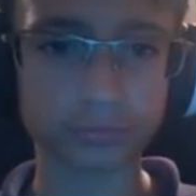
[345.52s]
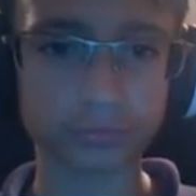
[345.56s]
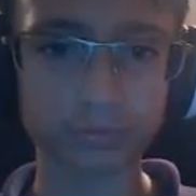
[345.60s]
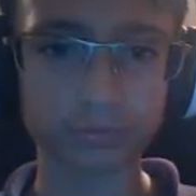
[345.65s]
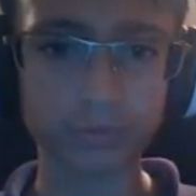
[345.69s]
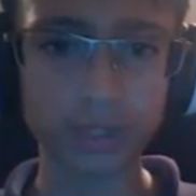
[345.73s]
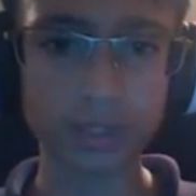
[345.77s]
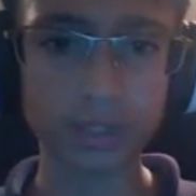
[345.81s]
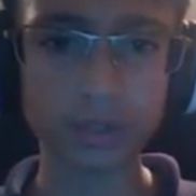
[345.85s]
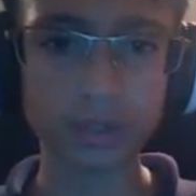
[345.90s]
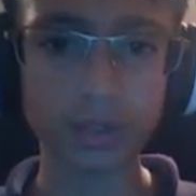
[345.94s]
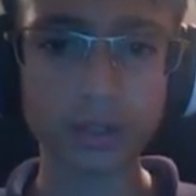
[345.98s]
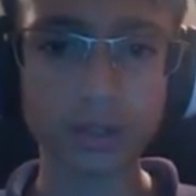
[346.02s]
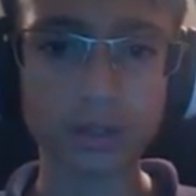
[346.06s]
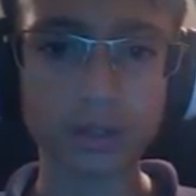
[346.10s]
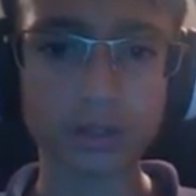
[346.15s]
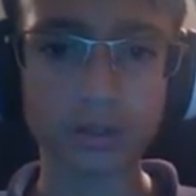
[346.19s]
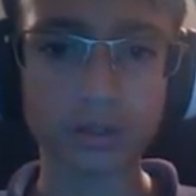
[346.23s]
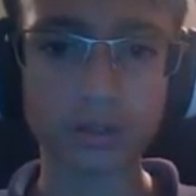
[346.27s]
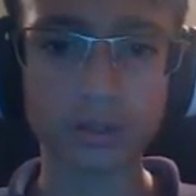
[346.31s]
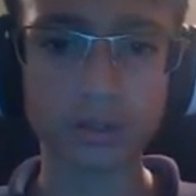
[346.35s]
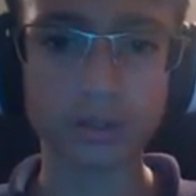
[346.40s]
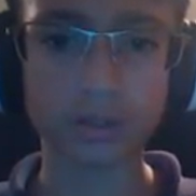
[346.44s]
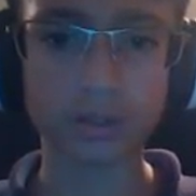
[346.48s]
here.
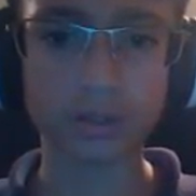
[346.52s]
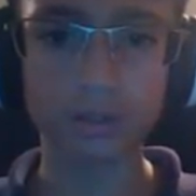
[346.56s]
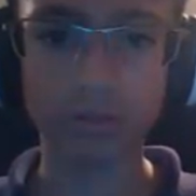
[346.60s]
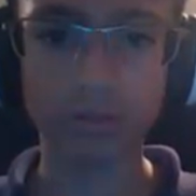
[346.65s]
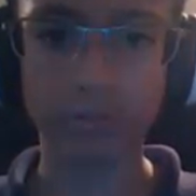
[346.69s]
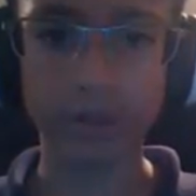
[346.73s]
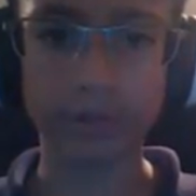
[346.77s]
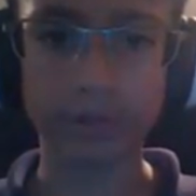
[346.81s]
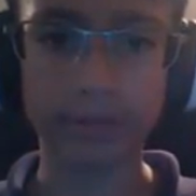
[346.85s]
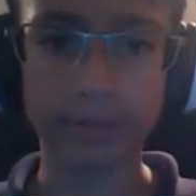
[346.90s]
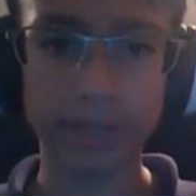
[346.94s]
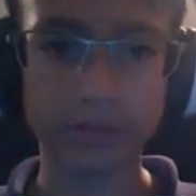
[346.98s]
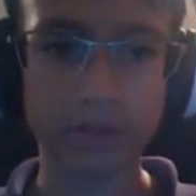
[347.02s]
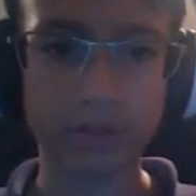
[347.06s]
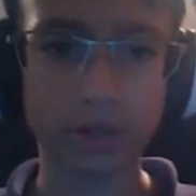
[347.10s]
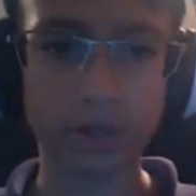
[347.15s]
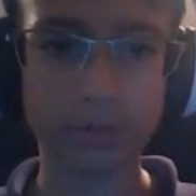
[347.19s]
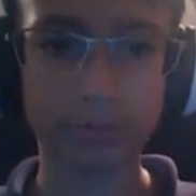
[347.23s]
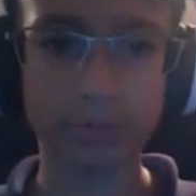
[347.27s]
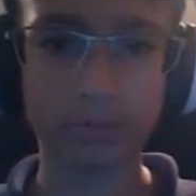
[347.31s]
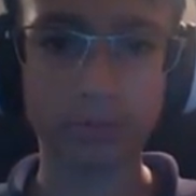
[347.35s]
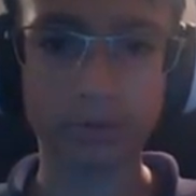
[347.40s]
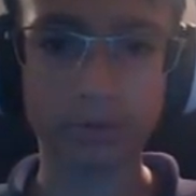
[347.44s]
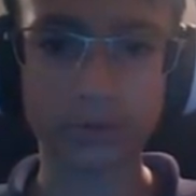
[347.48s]
Magikarp. Wait,
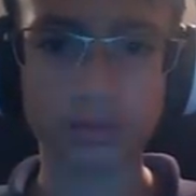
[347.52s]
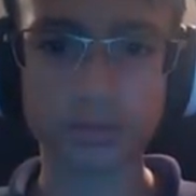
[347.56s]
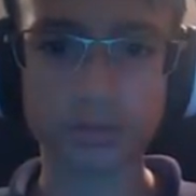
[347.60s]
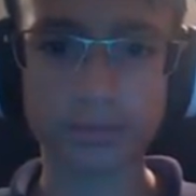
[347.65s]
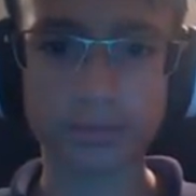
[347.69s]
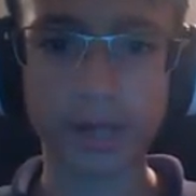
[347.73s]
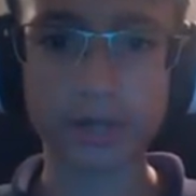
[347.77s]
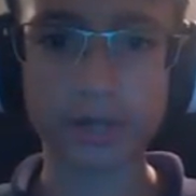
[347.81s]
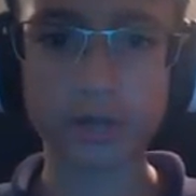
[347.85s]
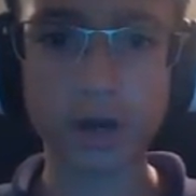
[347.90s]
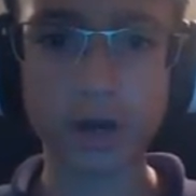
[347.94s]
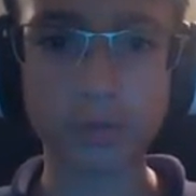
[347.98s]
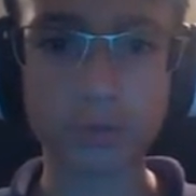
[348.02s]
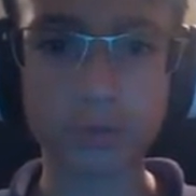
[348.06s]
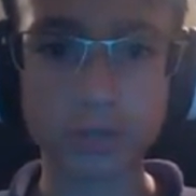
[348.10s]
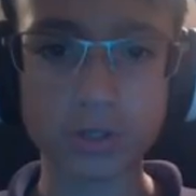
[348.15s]
Magikarp? There's a Magikarp?